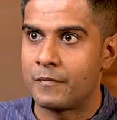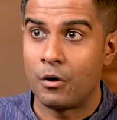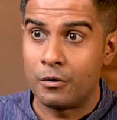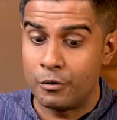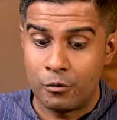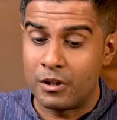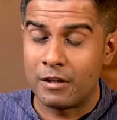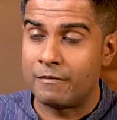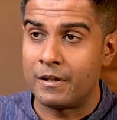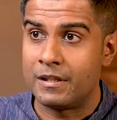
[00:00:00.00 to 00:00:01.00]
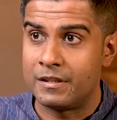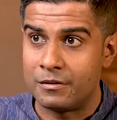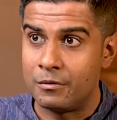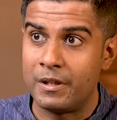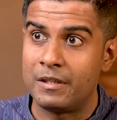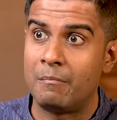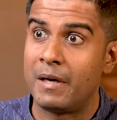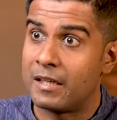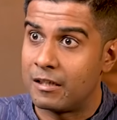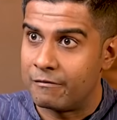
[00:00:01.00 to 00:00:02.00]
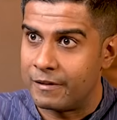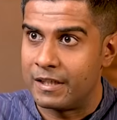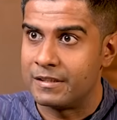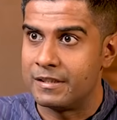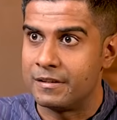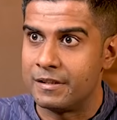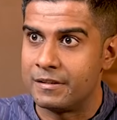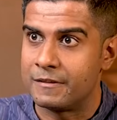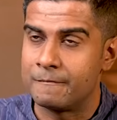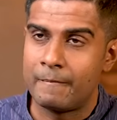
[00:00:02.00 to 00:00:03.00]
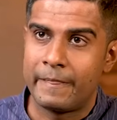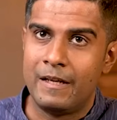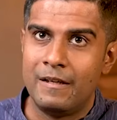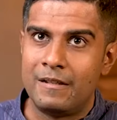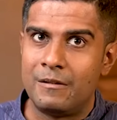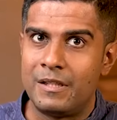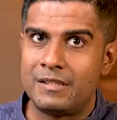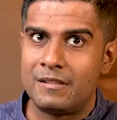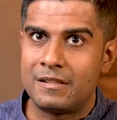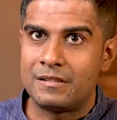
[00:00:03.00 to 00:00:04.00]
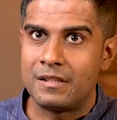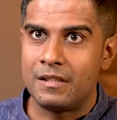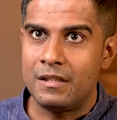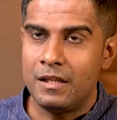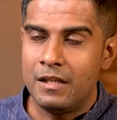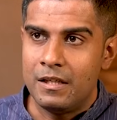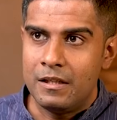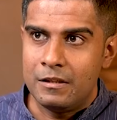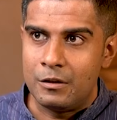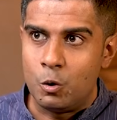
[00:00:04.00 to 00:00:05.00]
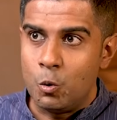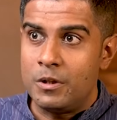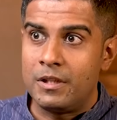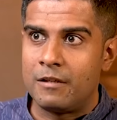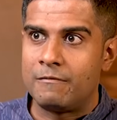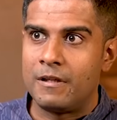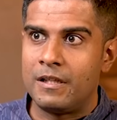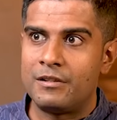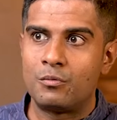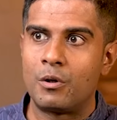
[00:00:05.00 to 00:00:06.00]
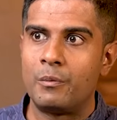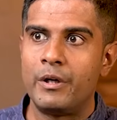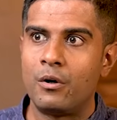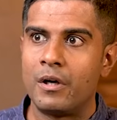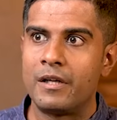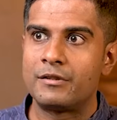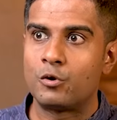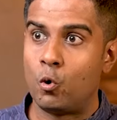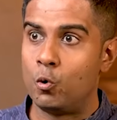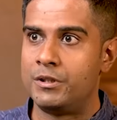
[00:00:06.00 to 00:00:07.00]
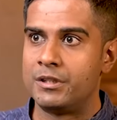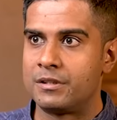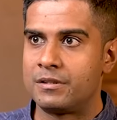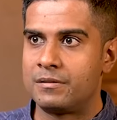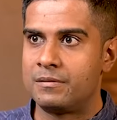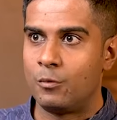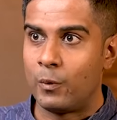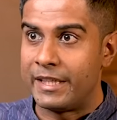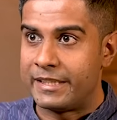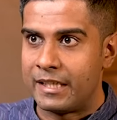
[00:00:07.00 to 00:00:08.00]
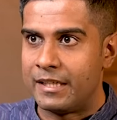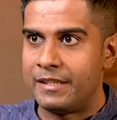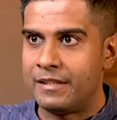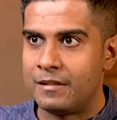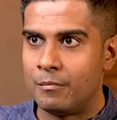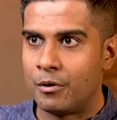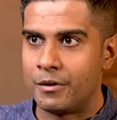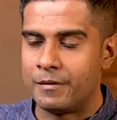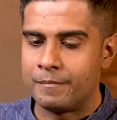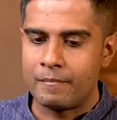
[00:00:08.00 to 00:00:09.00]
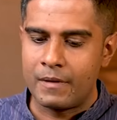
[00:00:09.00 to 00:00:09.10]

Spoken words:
Or your good Kapha is low and the bad Kapha has increased. Now let's understand, good Kapha is what we call as ojas, the vitality in the body.